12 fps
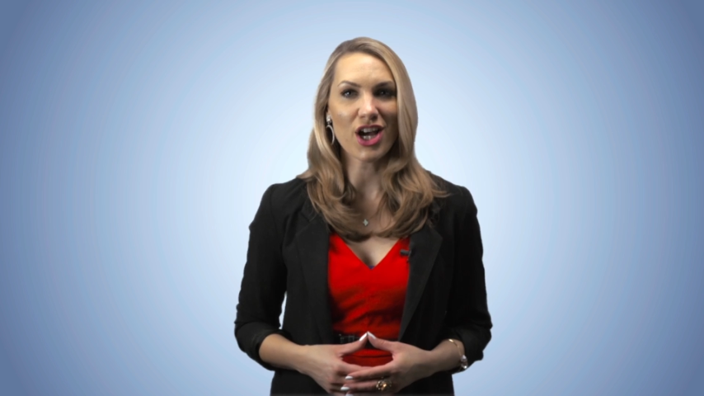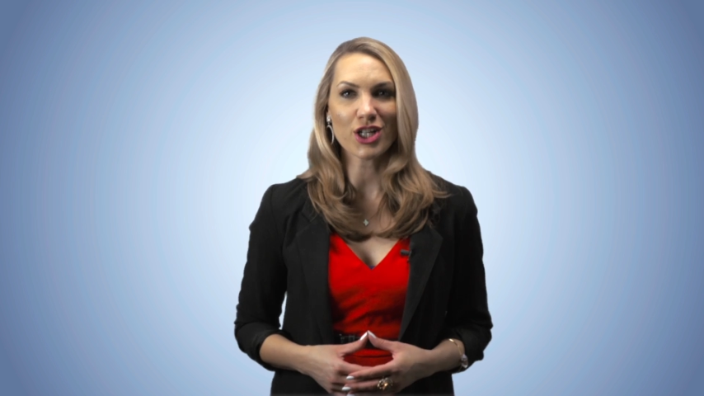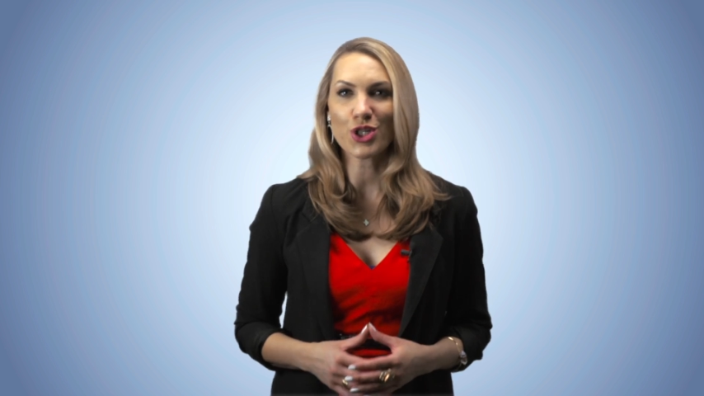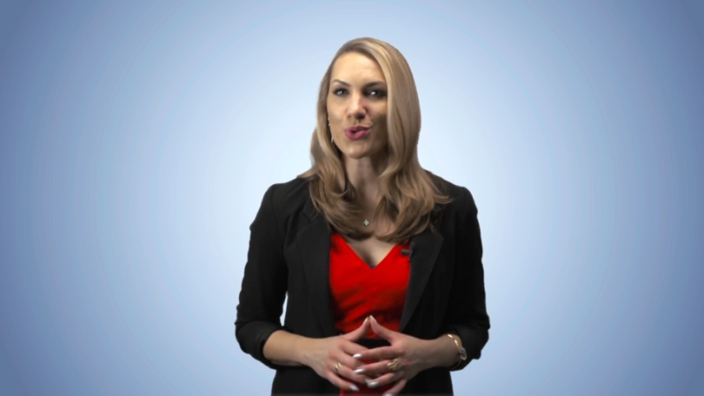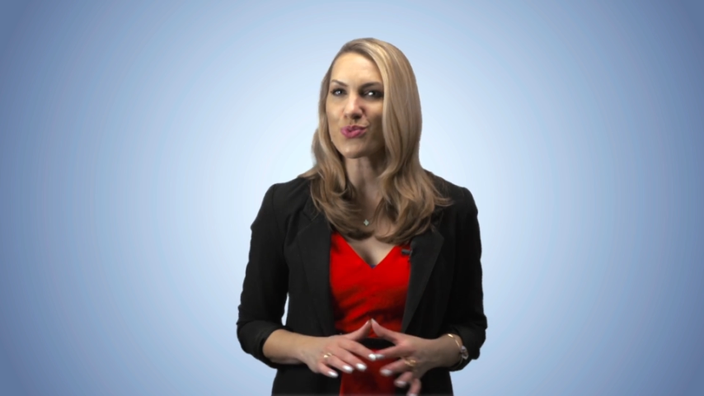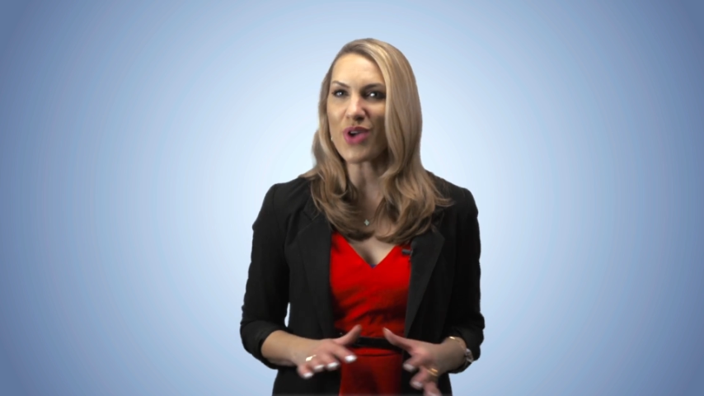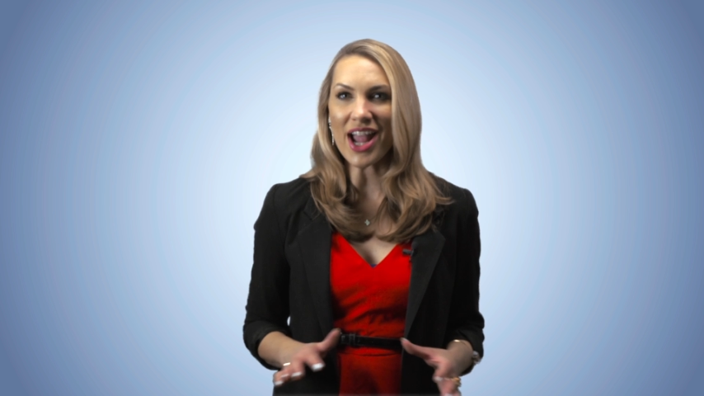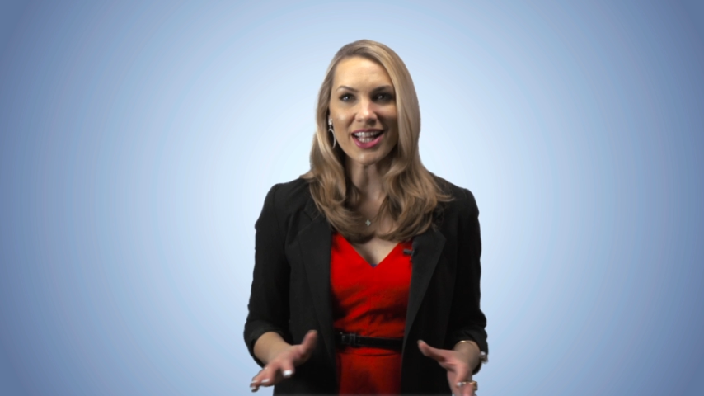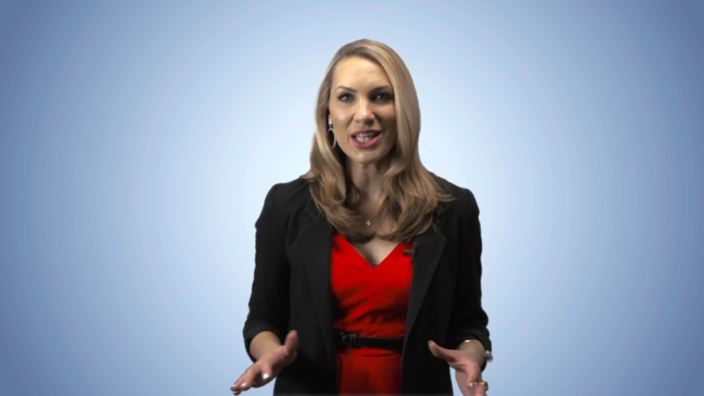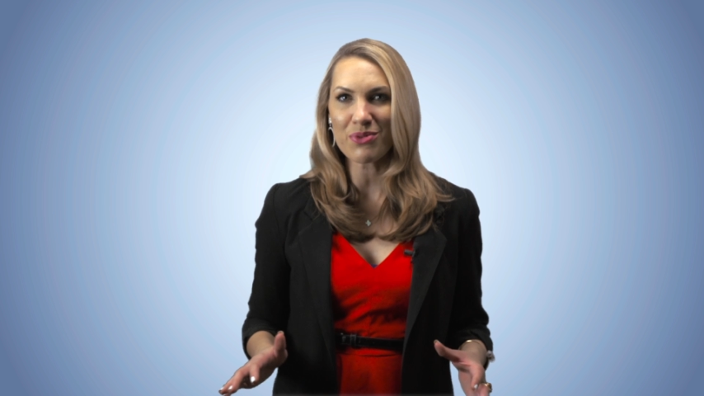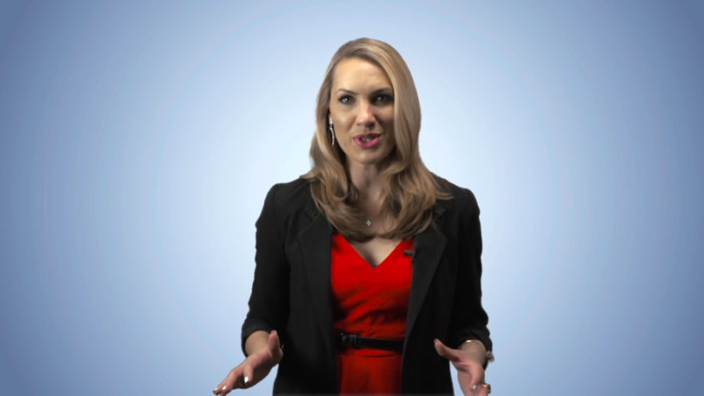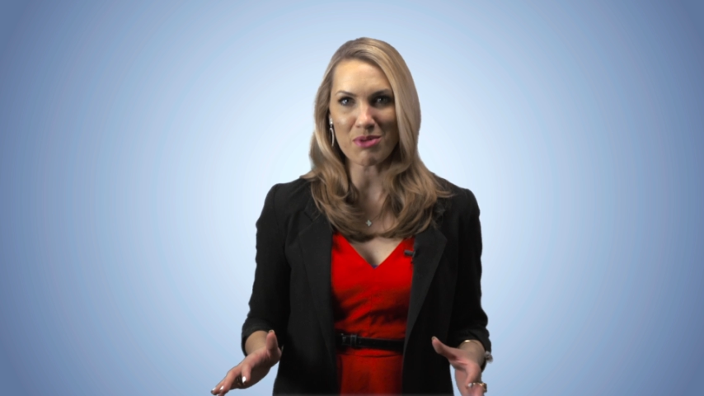talk
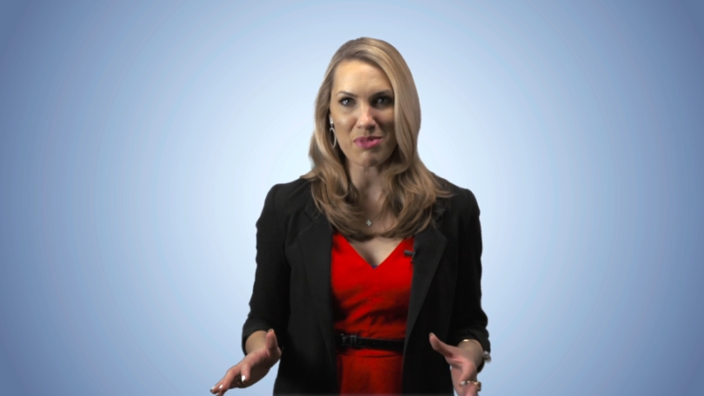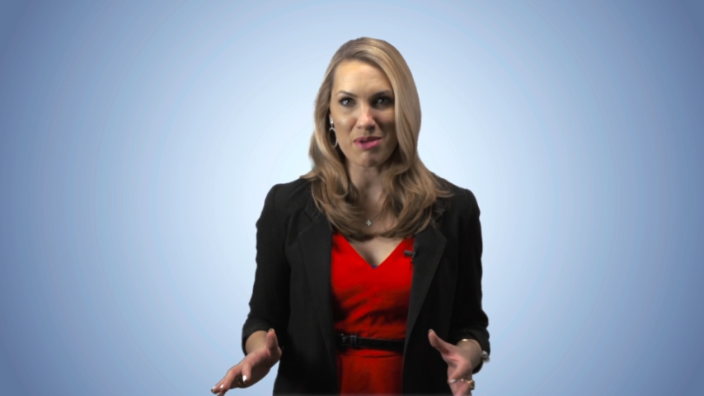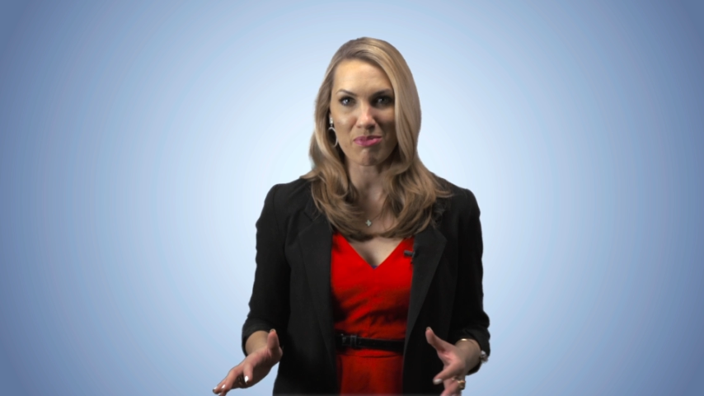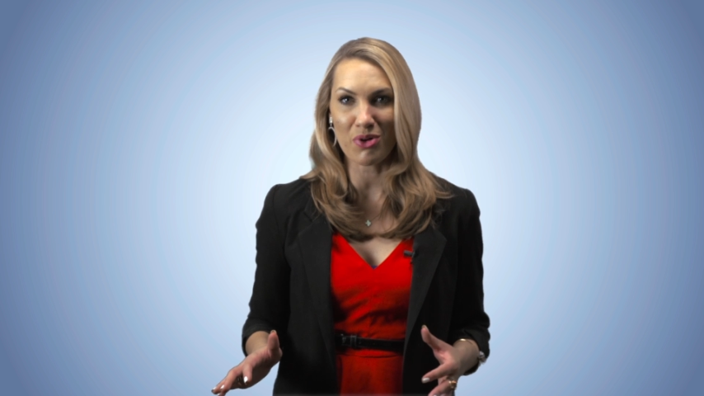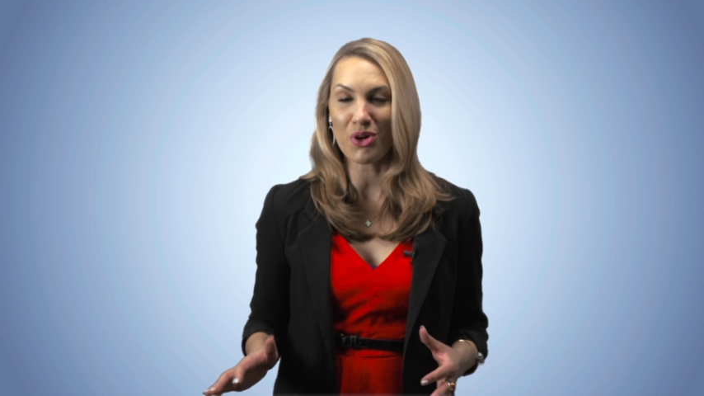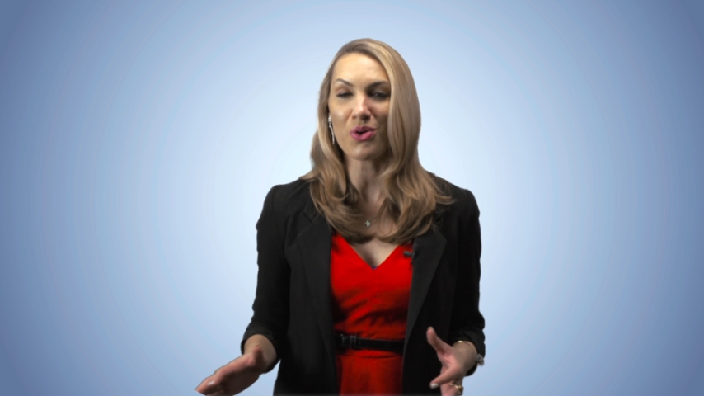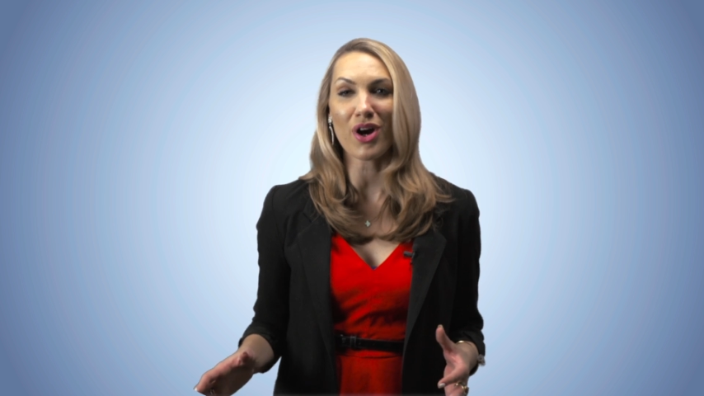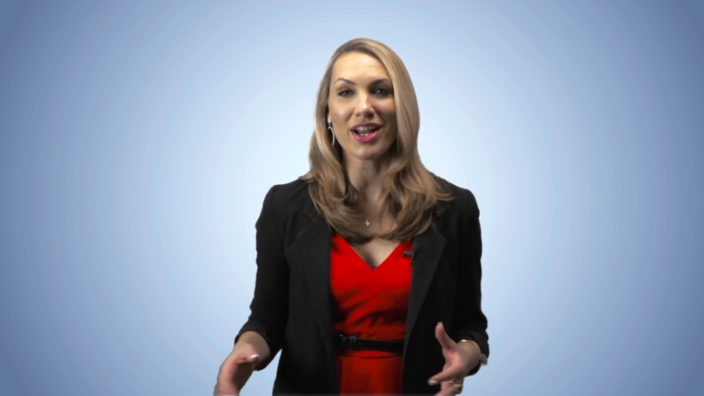directly with the people who